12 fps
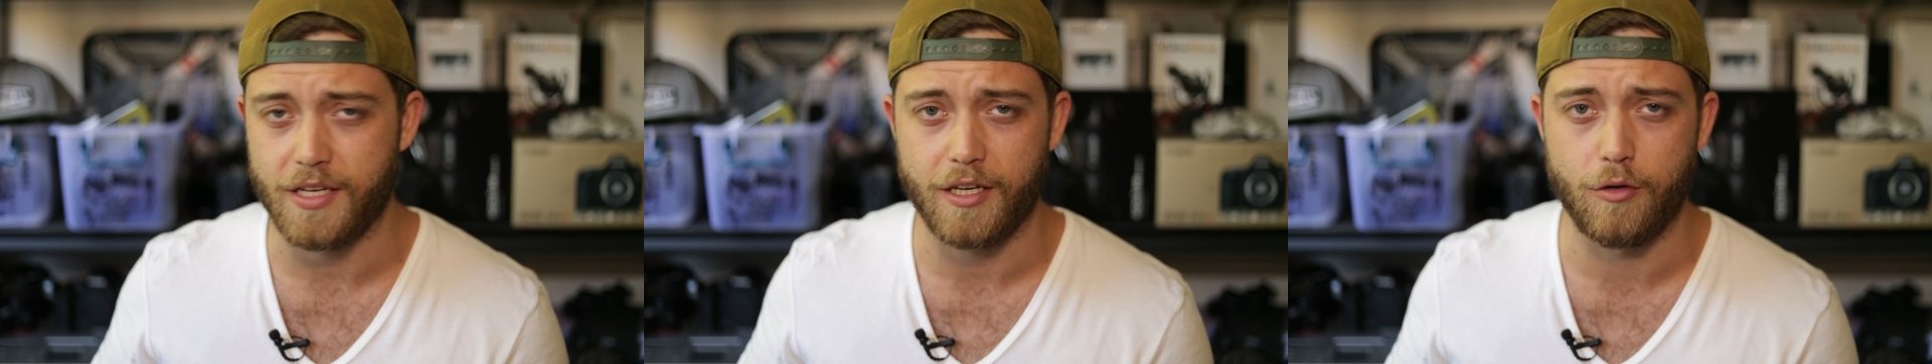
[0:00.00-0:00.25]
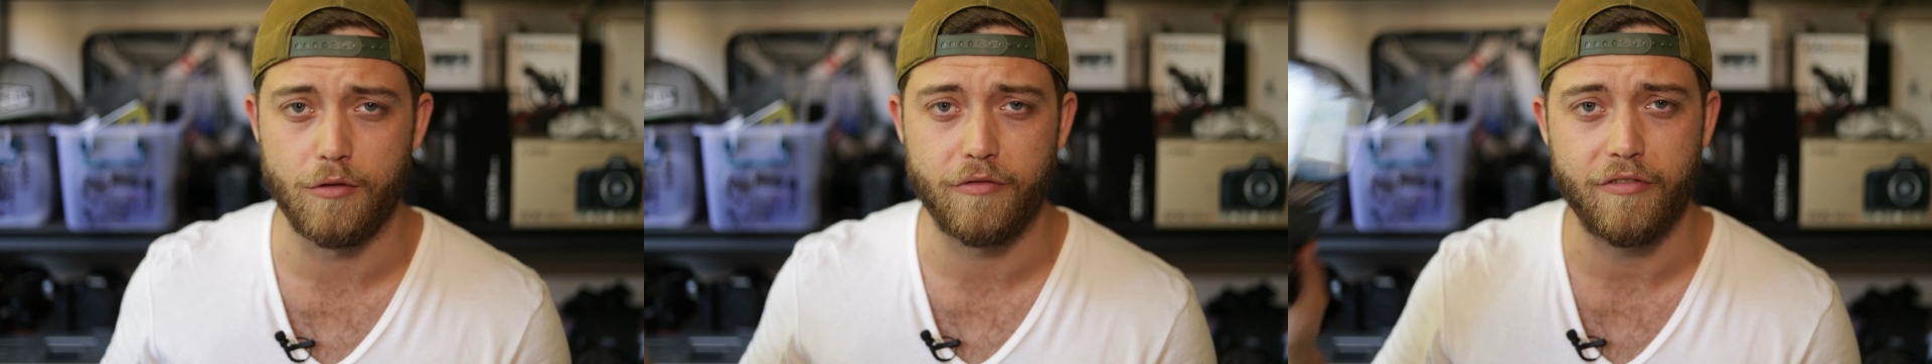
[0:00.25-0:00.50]
I
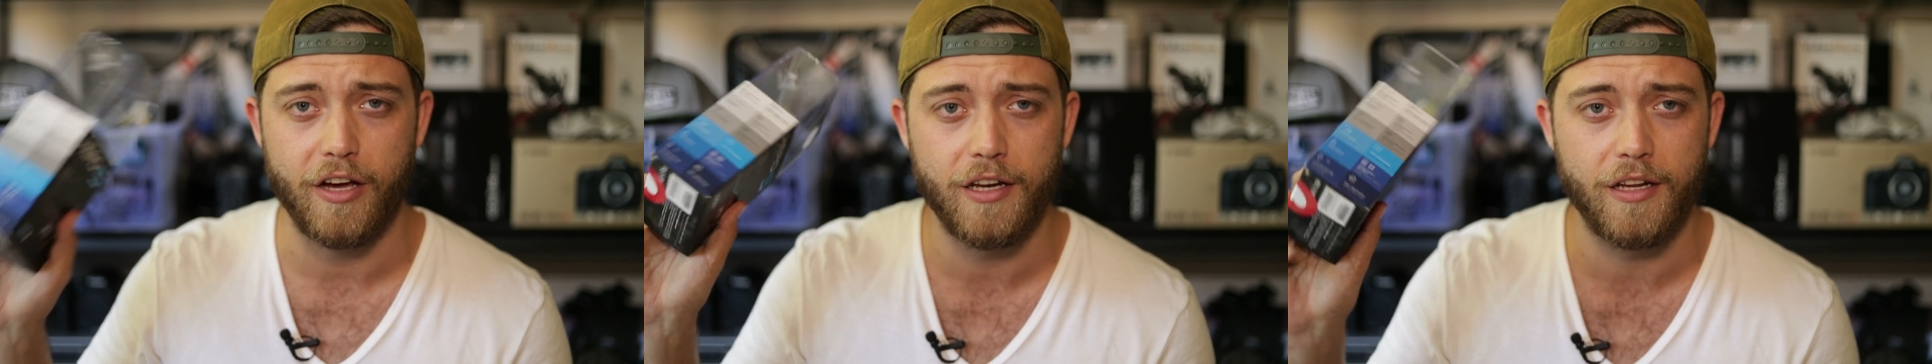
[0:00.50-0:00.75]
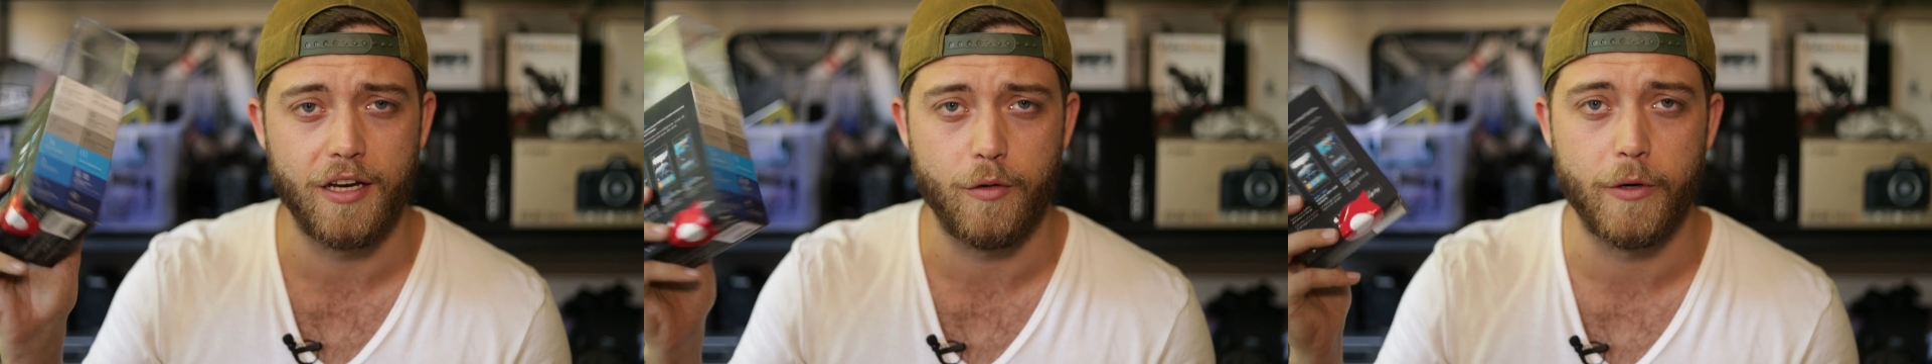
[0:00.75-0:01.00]
couldn't find
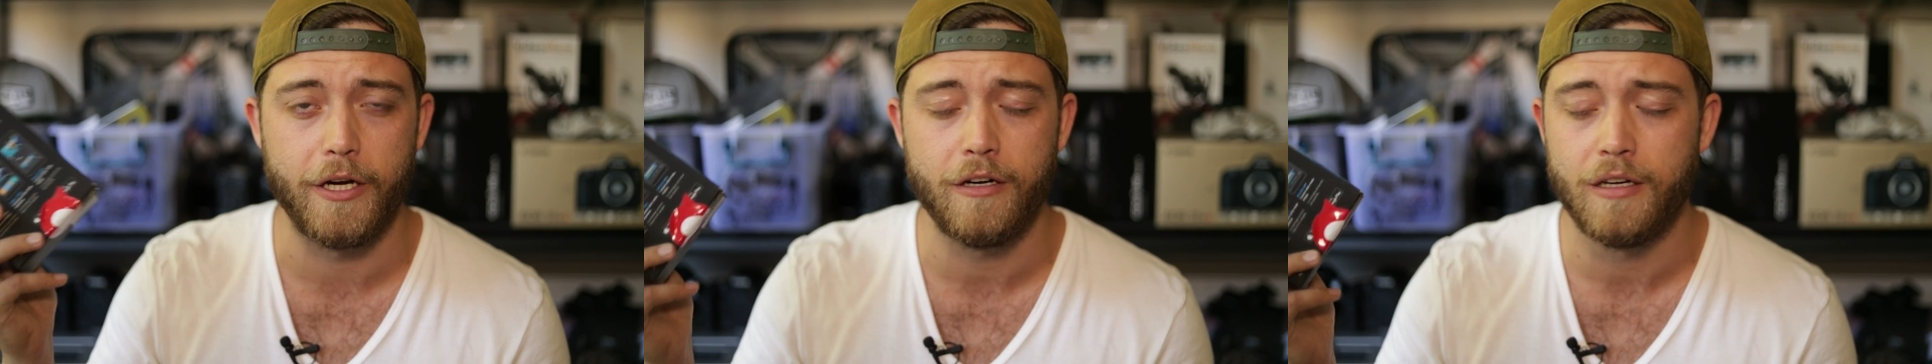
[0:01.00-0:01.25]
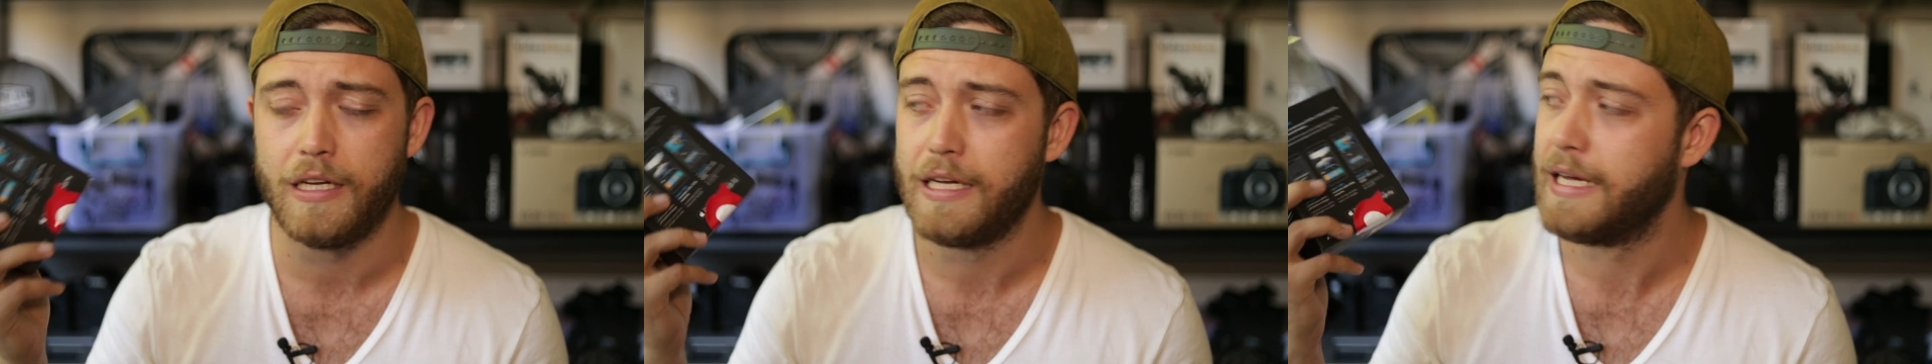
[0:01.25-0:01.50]
it anywhere.
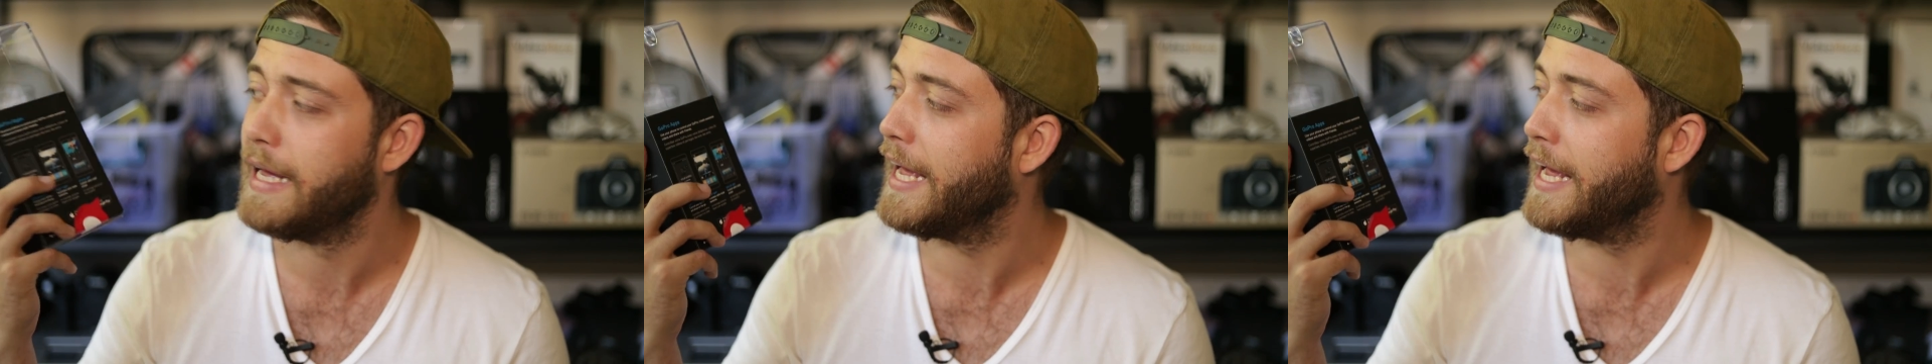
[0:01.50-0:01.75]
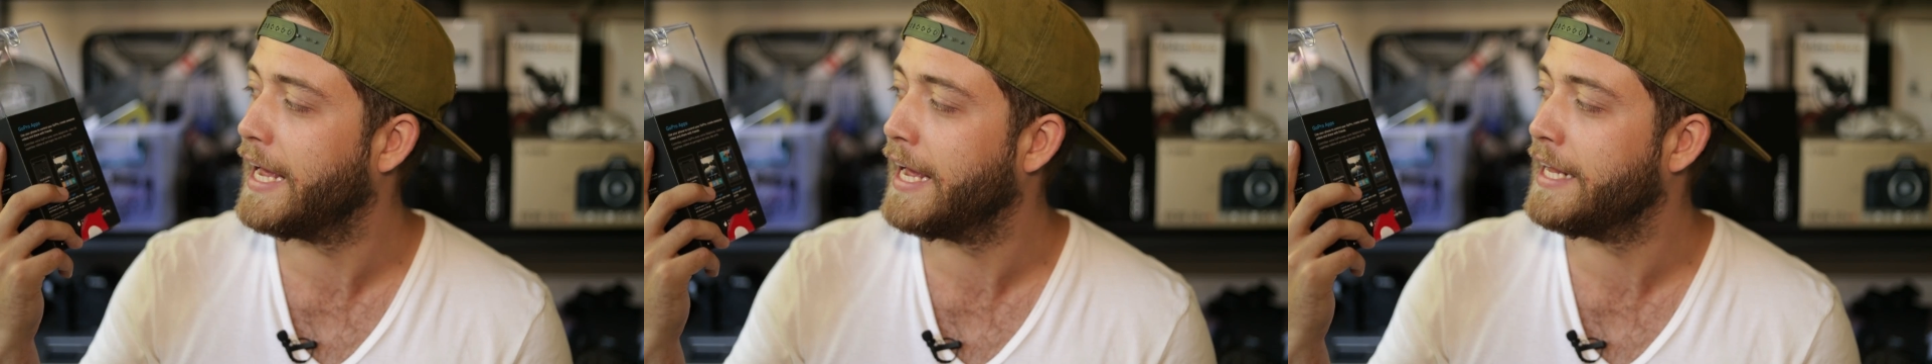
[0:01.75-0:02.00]

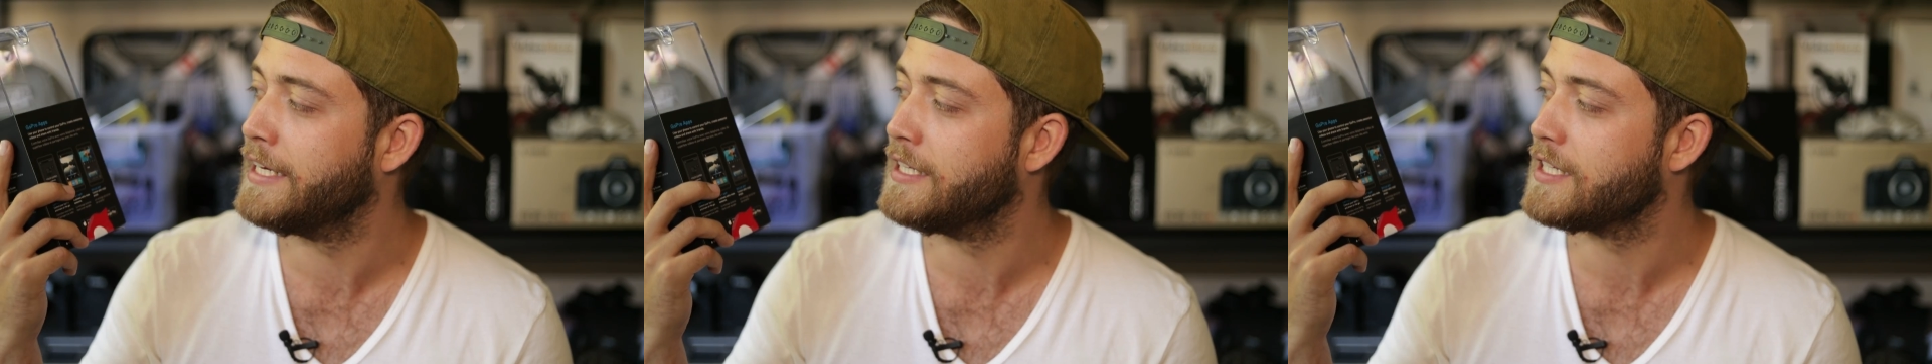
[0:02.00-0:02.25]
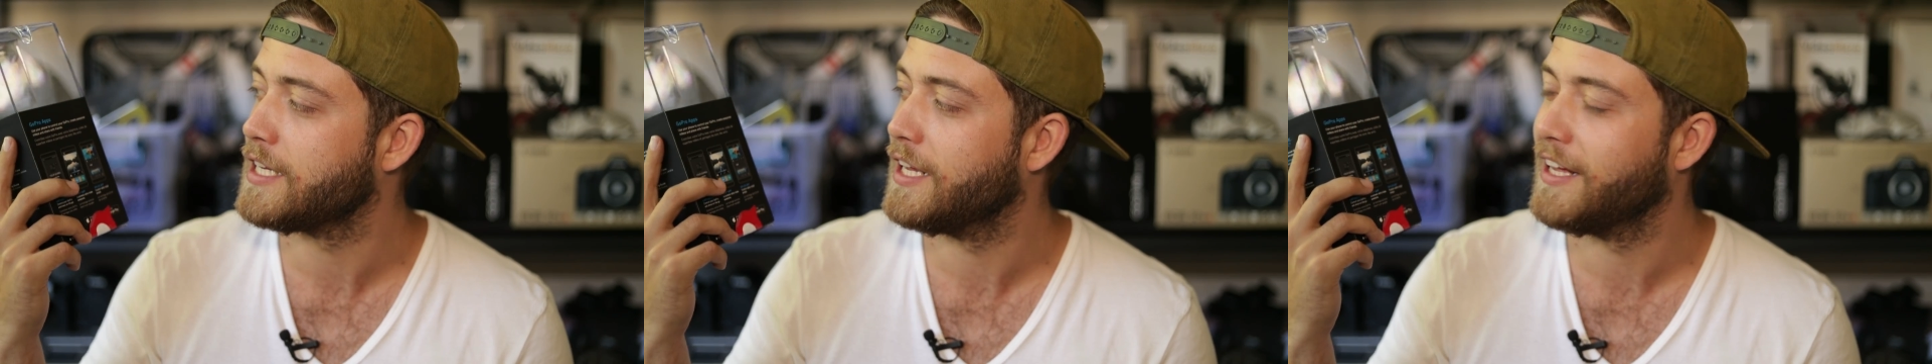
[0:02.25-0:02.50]
And